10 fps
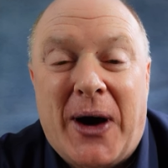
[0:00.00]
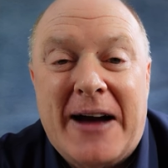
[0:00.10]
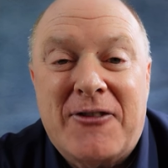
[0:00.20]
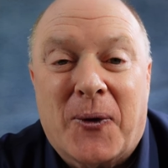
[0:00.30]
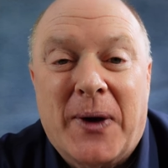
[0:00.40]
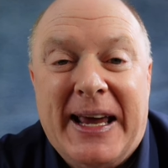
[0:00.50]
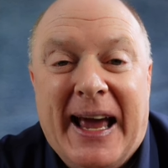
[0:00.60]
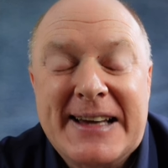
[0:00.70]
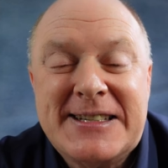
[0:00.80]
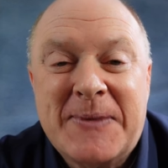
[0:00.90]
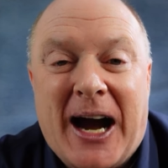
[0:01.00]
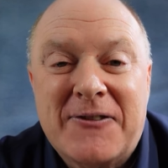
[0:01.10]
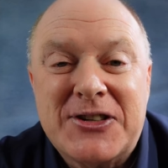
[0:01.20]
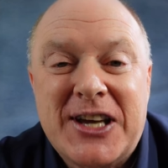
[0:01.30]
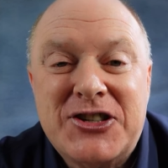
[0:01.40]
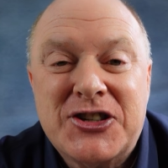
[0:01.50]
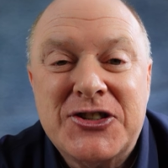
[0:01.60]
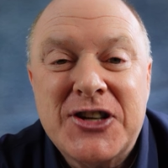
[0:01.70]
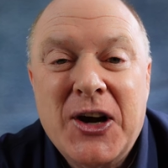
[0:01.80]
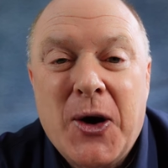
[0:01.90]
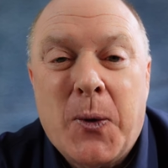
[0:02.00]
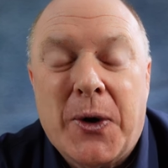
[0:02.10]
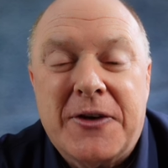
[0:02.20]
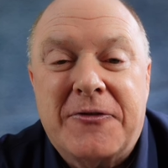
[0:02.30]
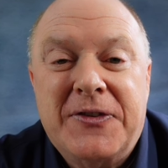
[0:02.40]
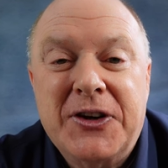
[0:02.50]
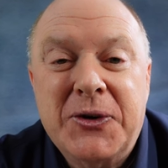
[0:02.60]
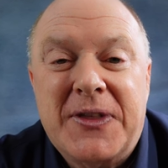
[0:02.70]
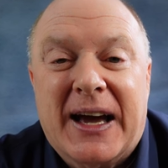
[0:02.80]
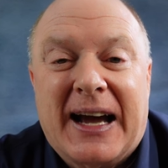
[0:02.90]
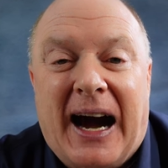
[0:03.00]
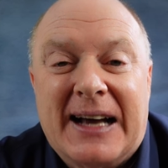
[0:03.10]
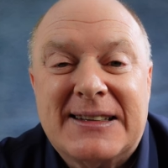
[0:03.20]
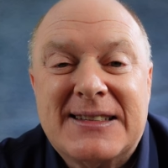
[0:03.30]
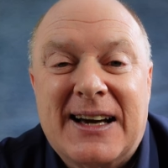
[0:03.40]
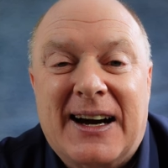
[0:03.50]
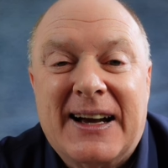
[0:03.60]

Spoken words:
I've already had some conversations with a few that got